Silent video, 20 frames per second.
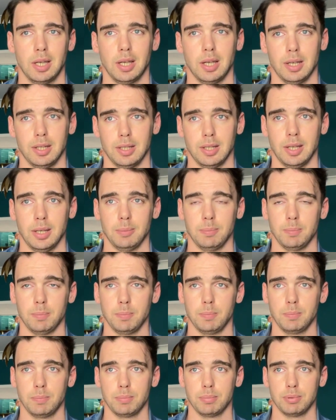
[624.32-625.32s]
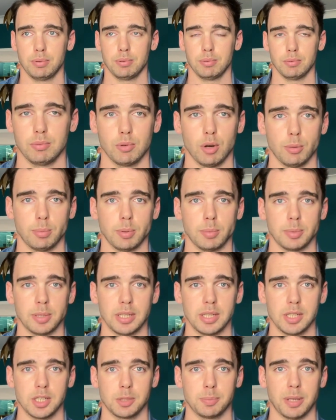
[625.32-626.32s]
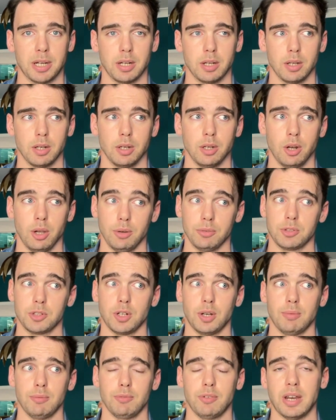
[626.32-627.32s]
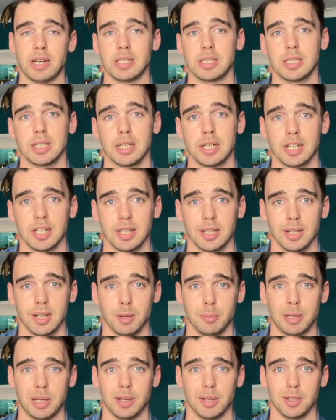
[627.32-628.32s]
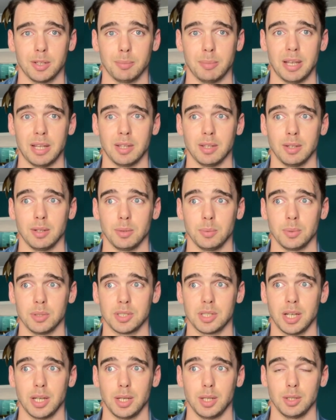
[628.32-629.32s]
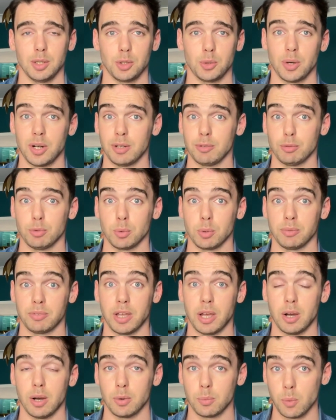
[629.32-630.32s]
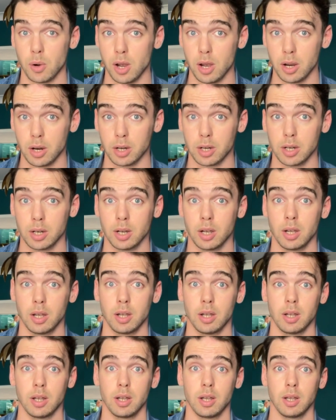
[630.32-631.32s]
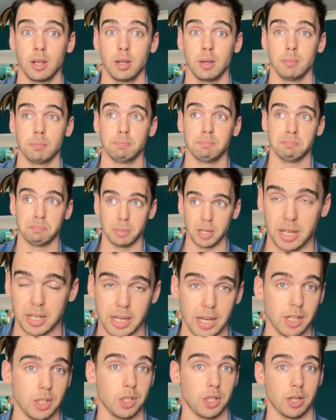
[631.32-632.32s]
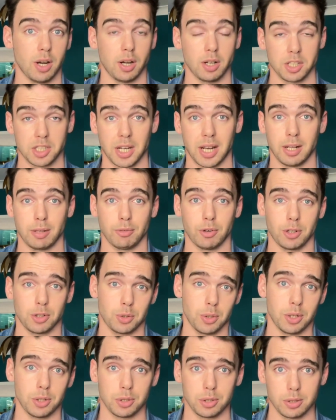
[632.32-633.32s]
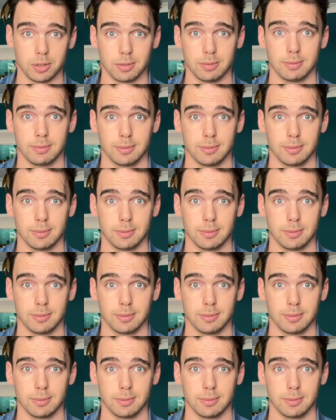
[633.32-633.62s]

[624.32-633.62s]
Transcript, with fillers: and they probably spent a lot of time venting about the men that were taking the credit for all of their hard work. But again, you can understand the frustration.